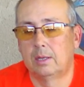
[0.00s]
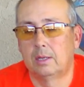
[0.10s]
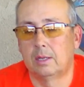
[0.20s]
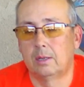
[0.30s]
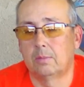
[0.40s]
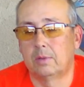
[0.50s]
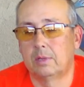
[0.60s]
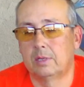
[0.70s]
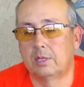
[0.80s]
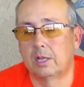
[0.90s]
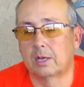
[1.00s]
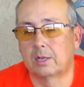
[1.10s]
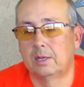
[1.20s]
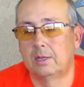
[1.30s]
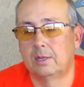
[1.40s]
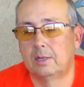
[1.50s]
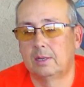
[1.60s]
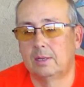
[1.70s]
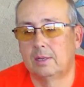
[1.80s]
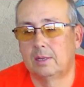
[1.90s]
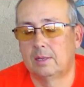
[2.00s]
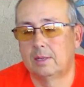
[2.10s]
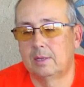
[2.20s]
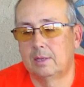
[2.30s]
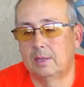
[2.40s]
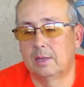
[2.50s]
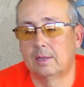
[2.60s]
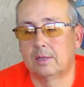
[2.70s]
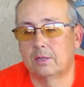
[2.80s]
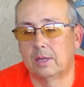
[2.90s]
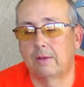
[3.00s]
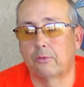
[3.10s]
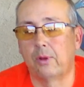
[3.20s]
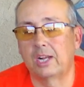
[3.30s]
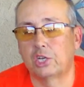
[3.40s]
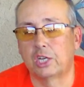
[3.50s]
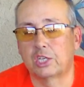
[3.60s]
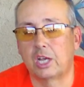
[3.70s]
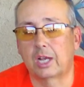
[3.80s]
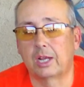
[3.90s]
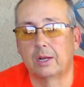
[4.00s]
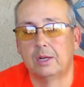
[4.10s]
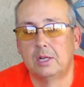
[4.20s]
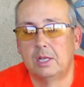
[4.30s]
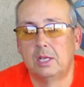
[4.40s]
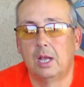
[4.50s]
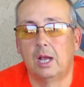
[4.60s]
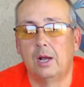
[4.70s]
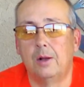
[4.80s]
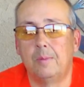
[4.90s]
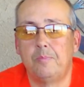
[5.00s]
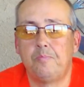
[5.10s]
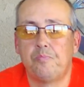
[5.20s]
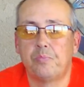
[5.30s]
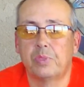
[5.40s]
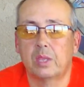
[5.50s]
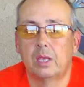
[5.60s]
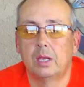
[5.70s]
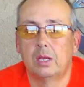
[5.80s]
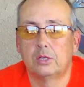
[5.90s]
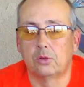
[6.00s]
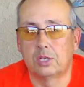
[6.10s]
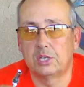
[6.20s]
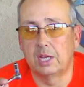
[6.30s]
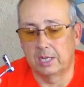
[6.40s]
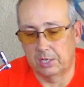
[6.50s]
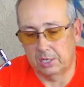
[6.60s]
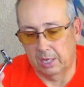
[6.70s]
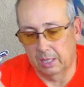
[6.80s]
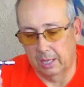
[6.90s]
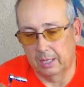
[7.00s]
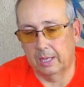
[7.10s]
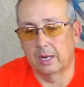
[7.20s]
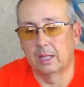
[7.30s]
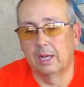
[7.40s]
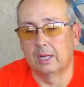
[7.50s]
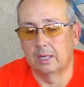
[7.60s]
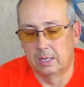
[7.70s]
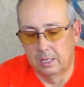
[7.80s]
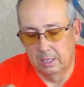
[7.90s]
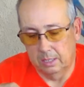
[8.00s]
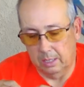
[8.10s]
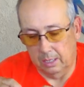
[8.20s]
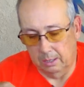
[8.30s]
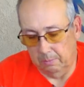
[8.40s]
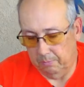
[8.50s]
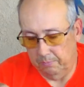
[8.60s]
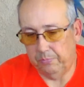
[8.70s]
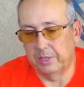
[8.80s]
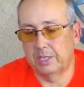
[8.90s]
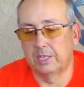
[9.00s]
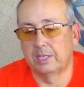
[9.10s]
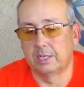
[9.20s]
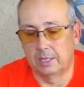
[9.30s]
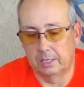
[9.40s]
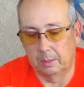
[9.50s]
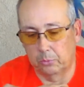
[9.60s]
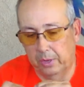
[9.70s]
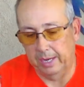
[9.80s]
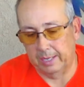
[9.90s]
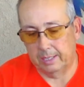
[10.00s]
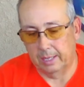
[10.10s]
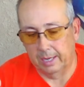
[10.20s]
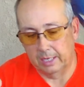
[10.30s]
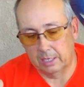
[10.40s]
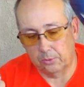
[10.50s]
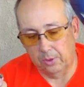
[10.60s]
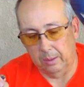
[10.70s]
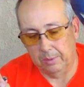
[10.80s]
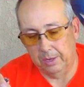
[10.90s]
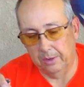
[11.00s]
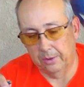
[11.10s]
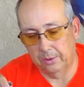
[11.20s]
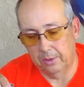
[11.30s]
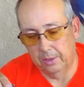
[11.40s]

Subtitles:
Oh, stuck. Yeah. So you have a ratcheting socket. So it's nice. I like it a lot. This is number 8 that I just grabbed here.